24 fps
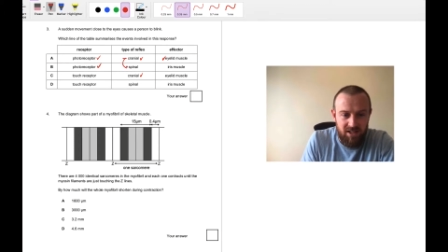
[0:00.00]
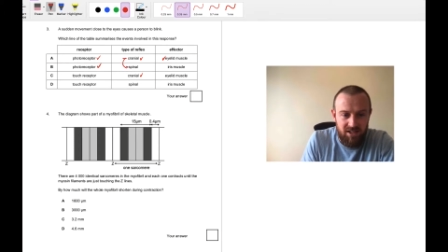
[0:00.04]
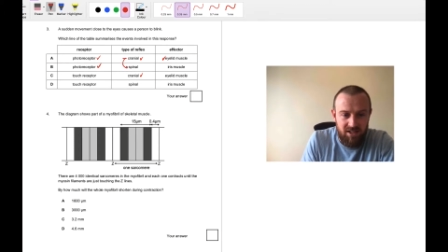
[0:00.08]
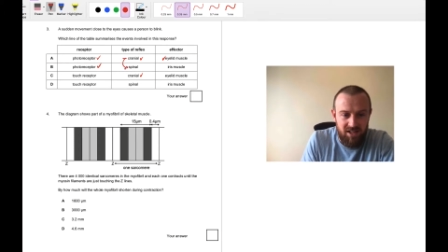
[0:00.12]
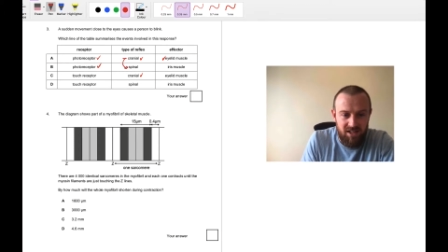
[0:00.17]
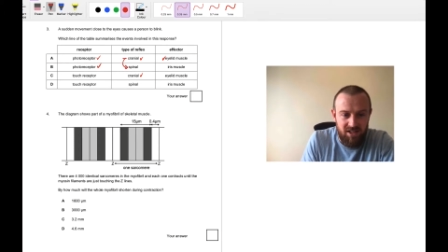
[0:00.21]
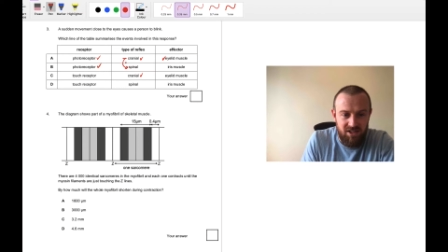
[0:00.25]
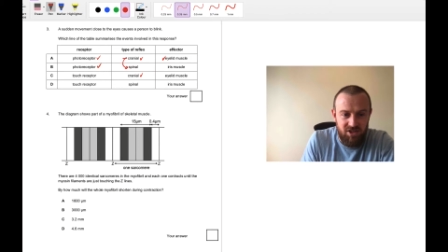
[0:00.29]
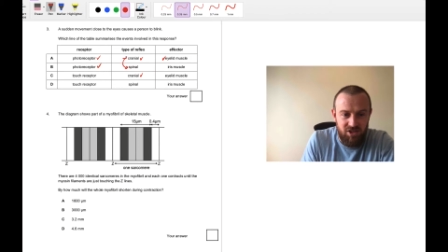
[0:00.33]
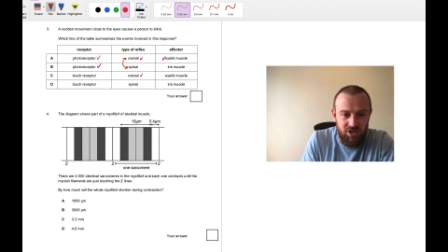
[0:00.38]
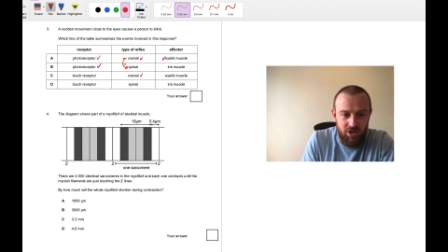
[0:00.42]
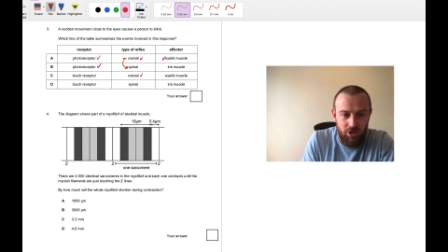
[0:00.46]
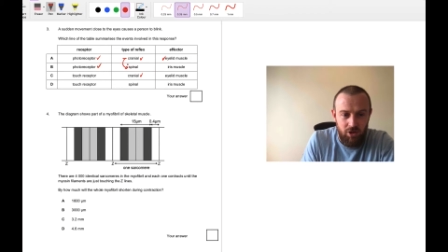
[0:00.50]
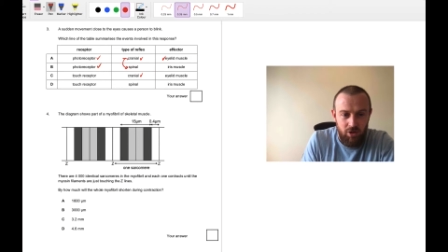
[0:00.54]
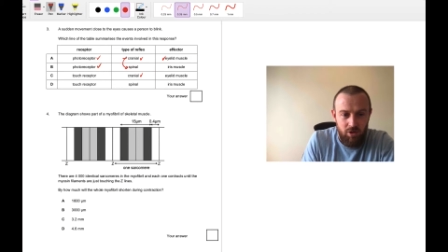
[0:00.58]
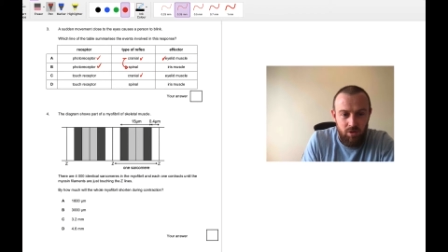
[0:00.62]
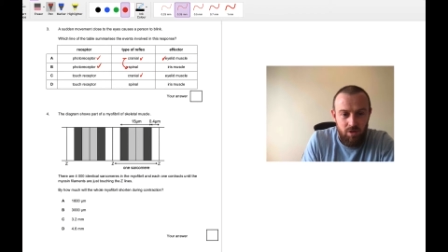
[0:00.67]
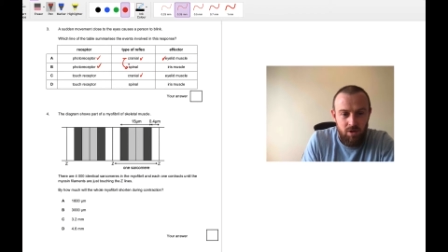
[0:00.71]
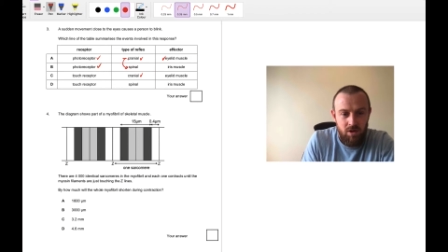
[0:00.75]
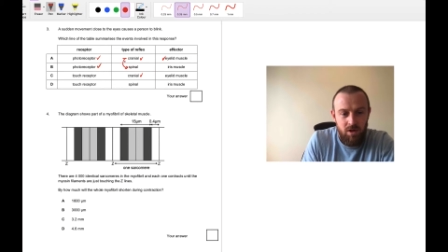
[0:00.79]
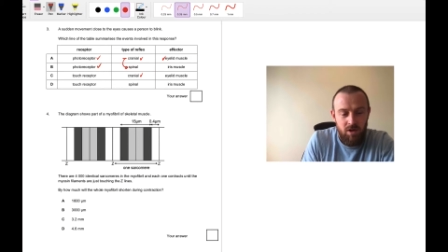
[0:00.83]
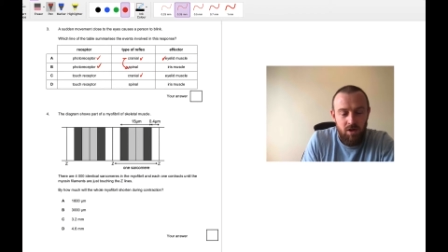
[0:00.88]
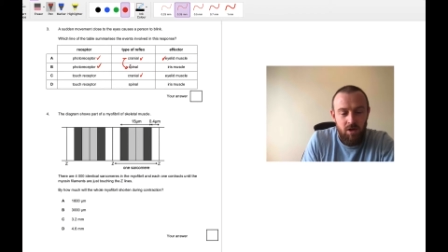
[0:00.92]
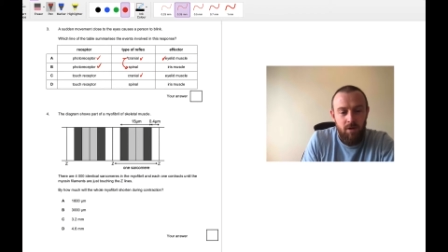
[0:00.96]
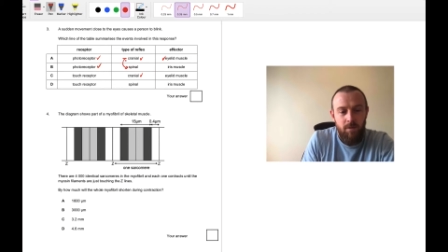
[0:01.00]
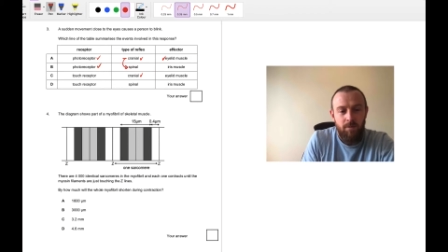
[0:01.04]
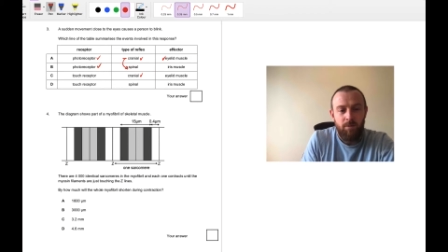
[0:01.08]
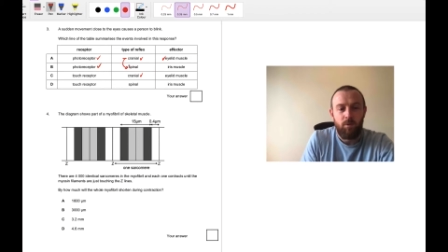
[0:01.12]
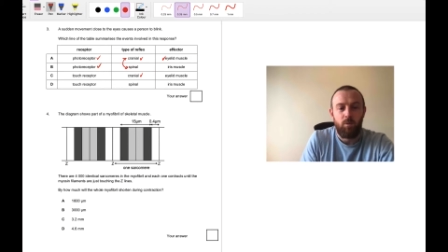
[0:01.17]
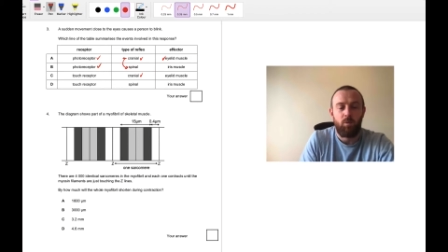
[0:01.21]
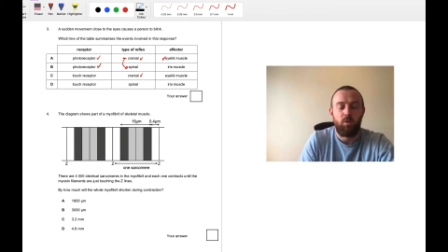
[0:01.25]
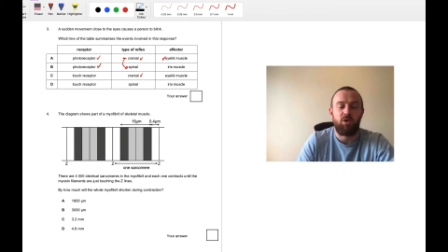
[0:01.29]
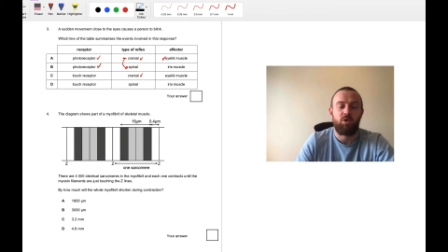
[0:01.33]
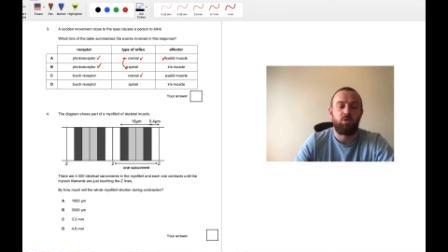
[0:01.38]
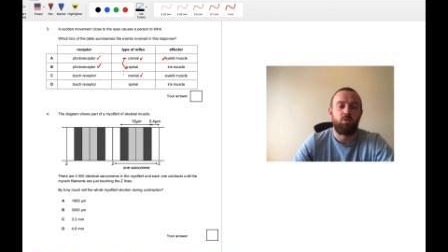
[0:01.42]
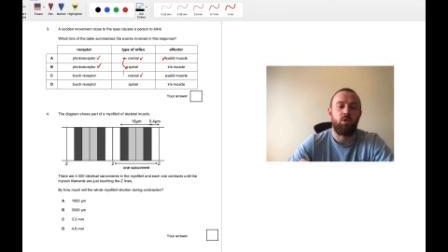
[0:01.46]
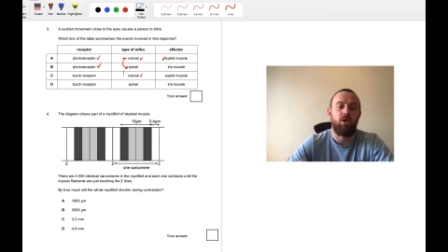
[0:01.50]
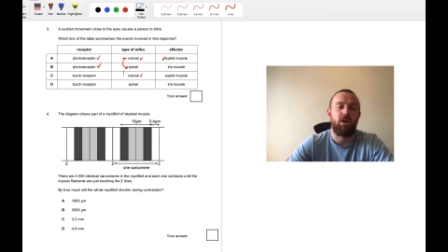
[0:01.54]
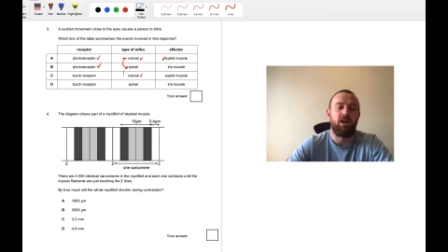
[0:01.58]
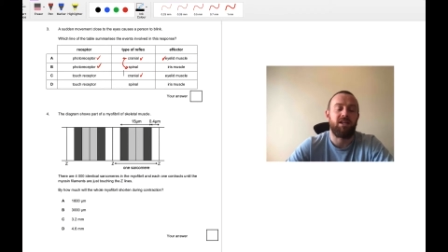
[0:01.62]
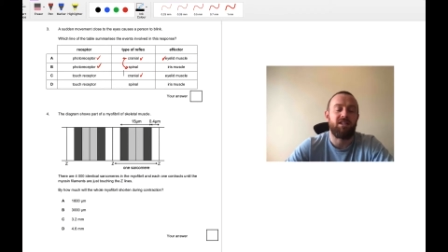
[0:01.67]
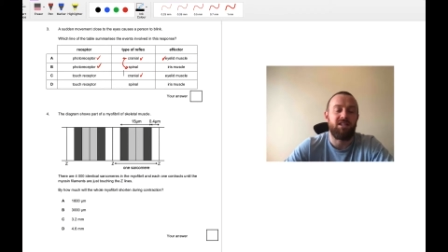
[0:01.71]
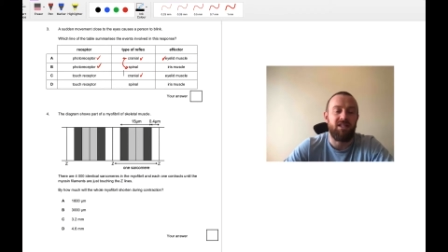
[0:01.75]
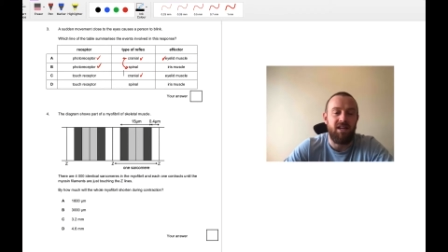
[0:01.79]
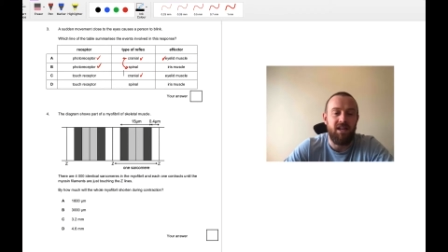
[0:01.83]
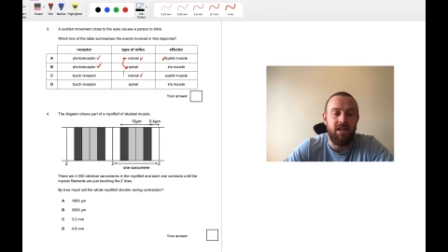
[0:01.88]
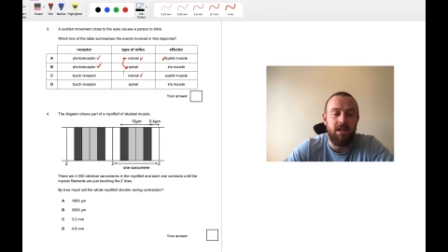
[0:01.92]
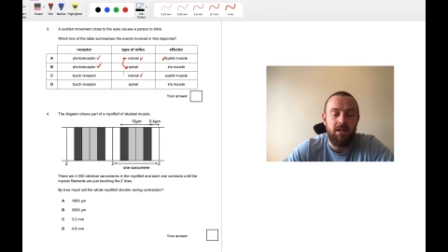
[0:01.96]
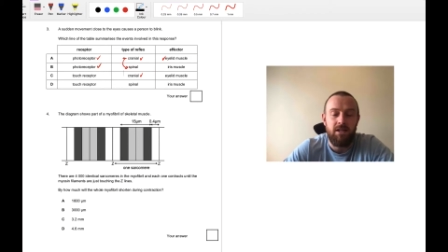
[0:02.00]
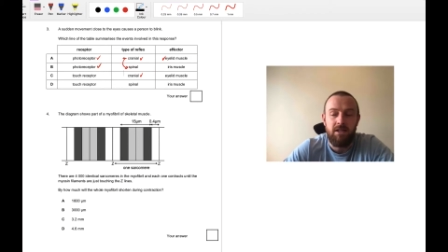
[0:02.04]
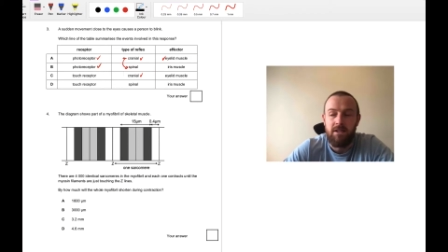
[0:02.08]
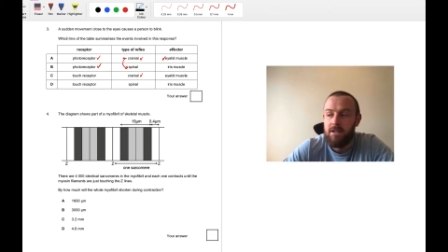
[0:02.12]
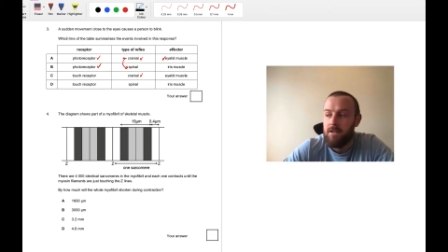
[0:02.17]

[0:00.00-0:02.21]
these two. Which one is it?